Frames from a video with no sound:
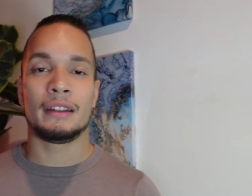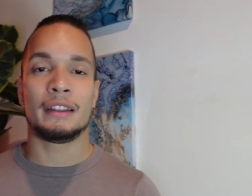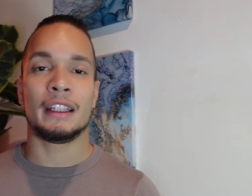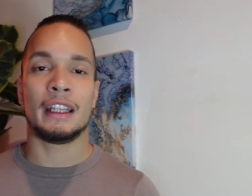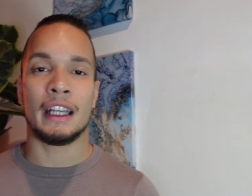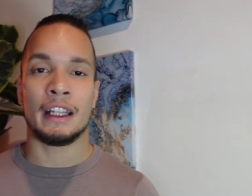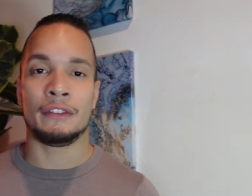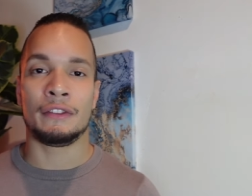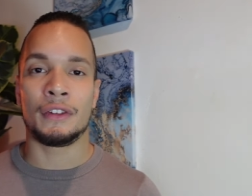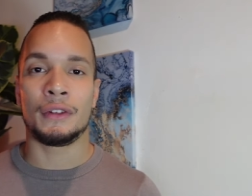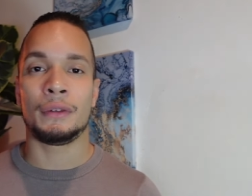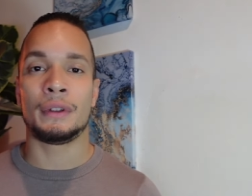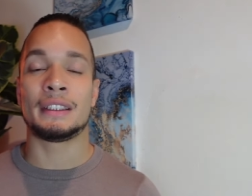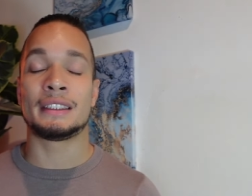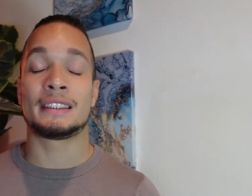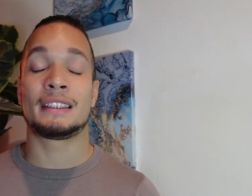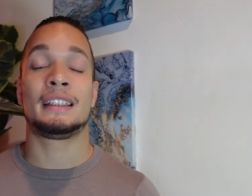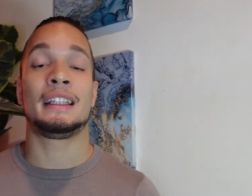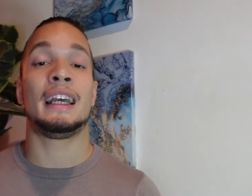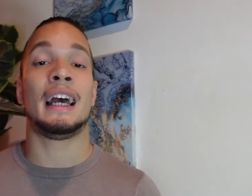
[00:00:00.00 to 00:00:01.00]
the
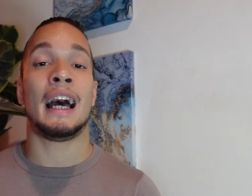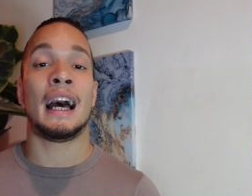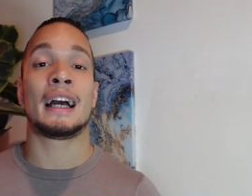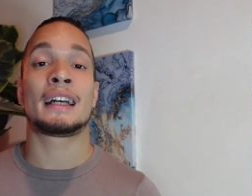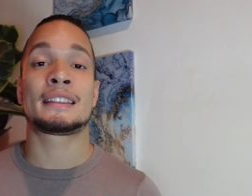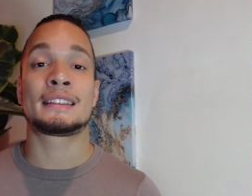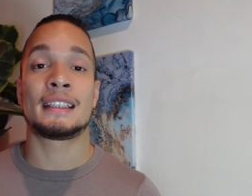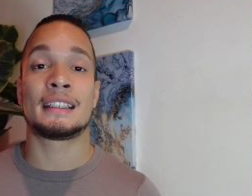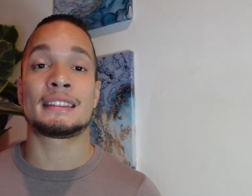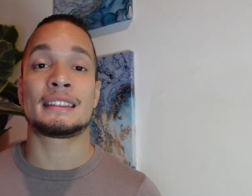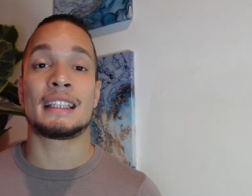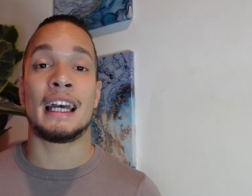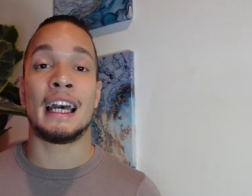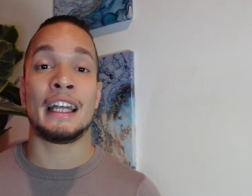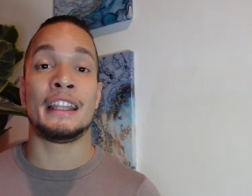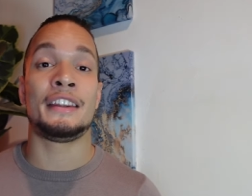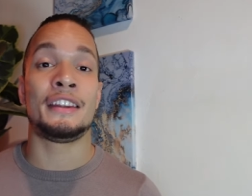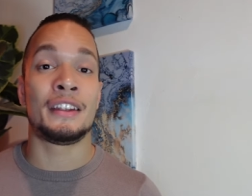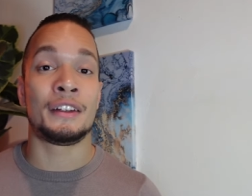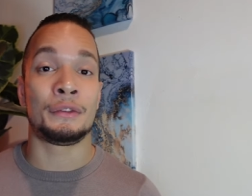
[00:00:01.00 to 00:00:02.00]
influence, the access,
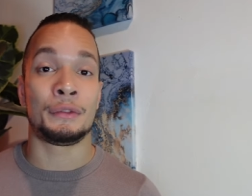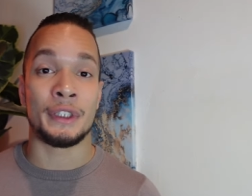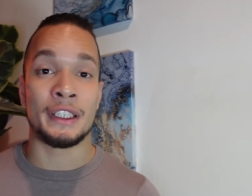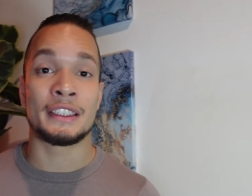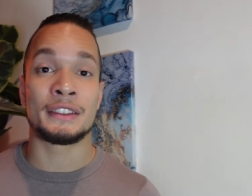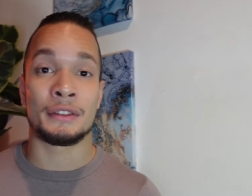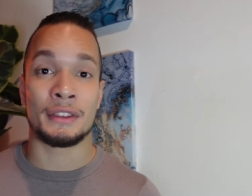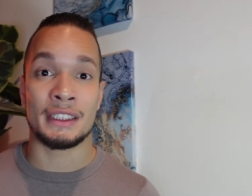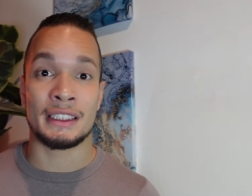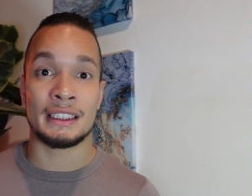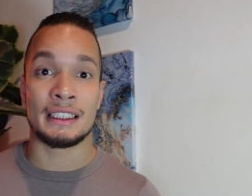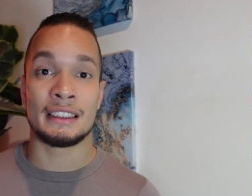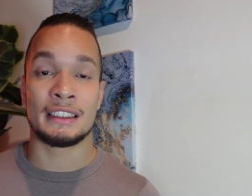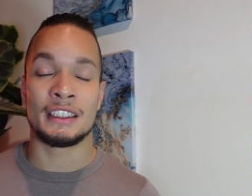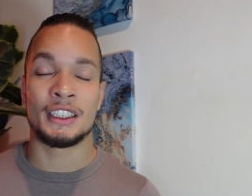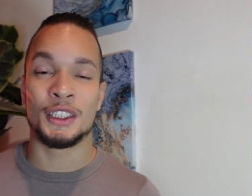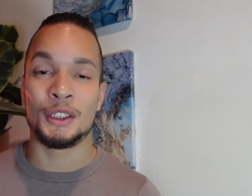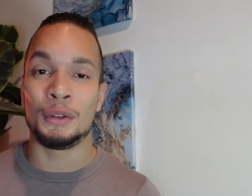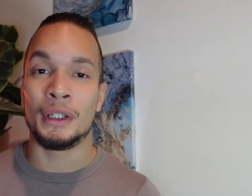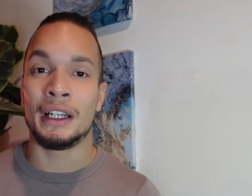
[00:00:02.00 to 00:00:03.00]
and the resources
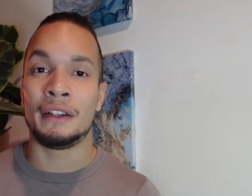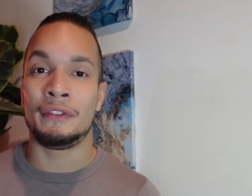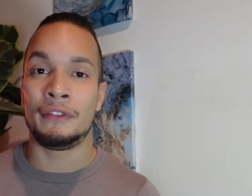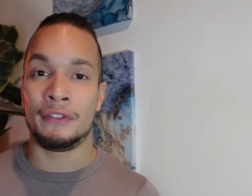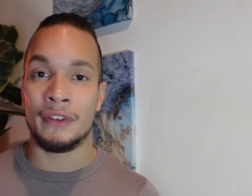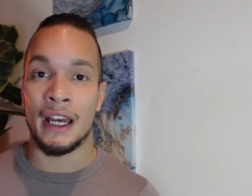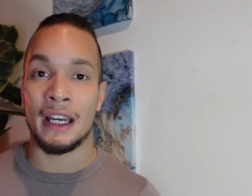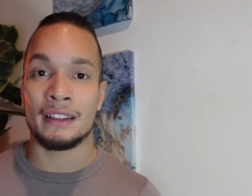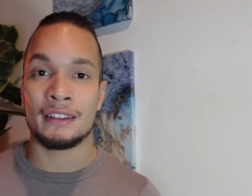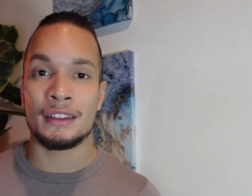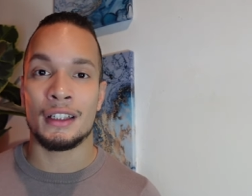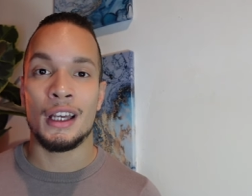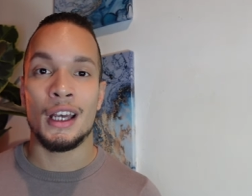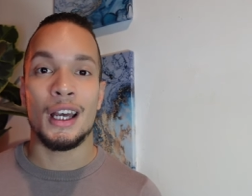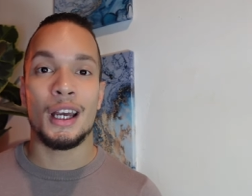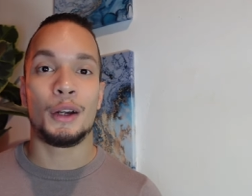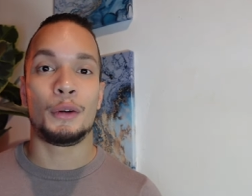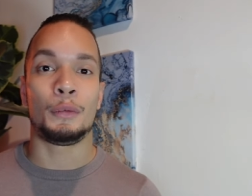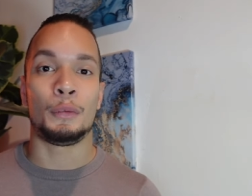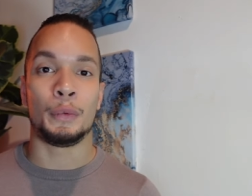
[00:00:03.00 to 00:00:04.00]
to effect
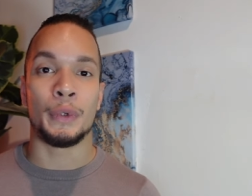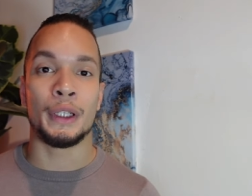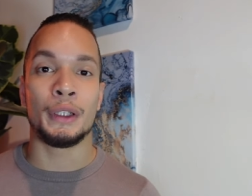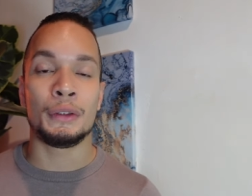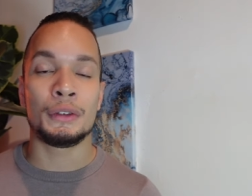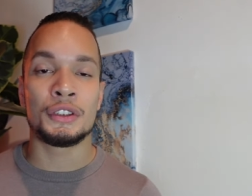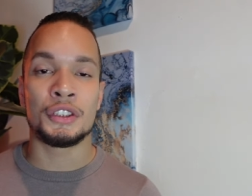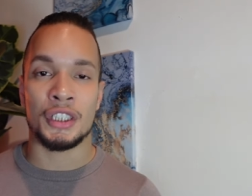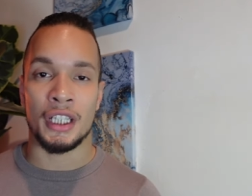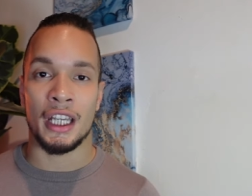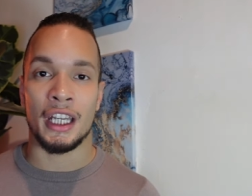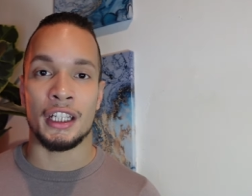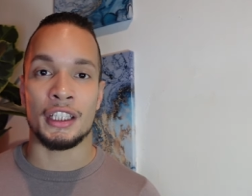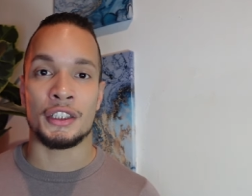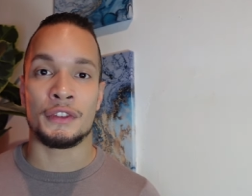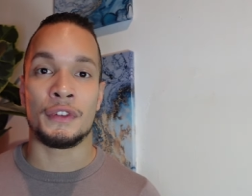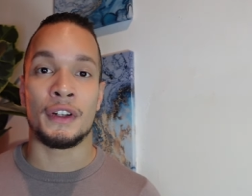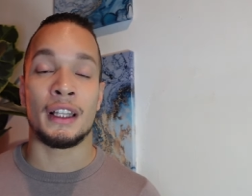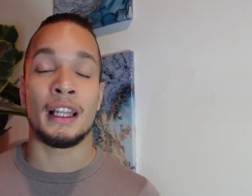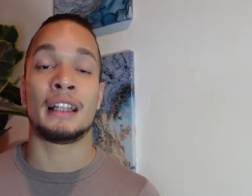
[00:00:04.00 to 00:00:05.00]
real change
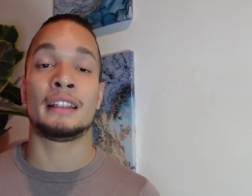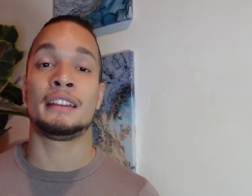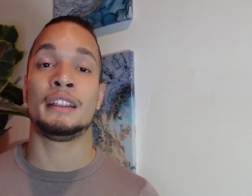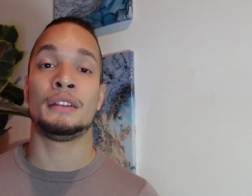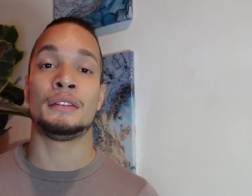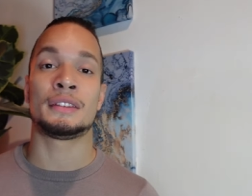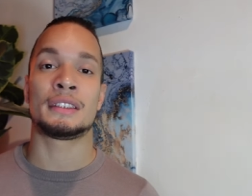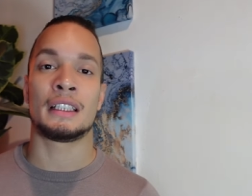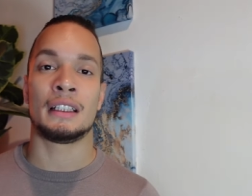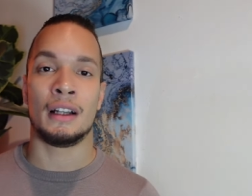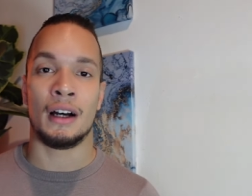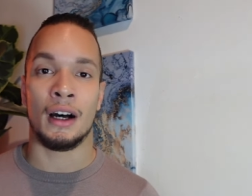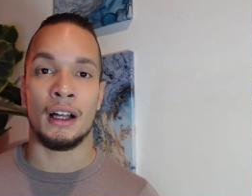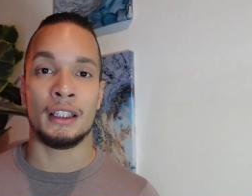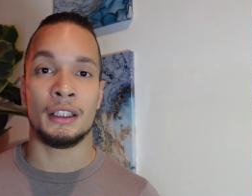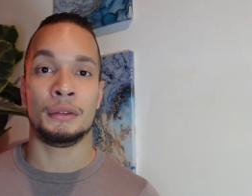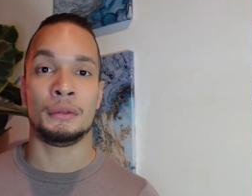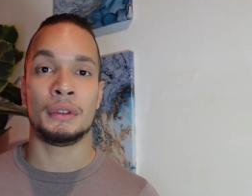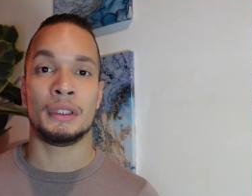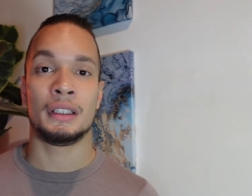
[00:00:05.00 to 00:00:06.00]
for Latinos in
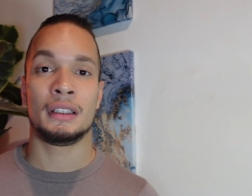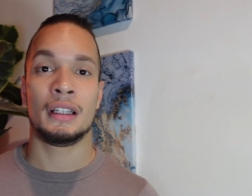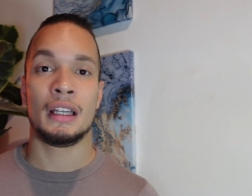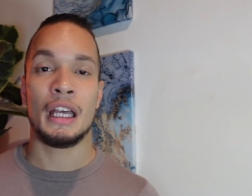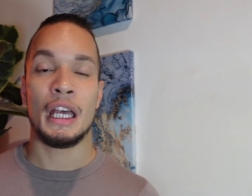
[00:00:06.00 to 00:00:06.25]
Hollywood.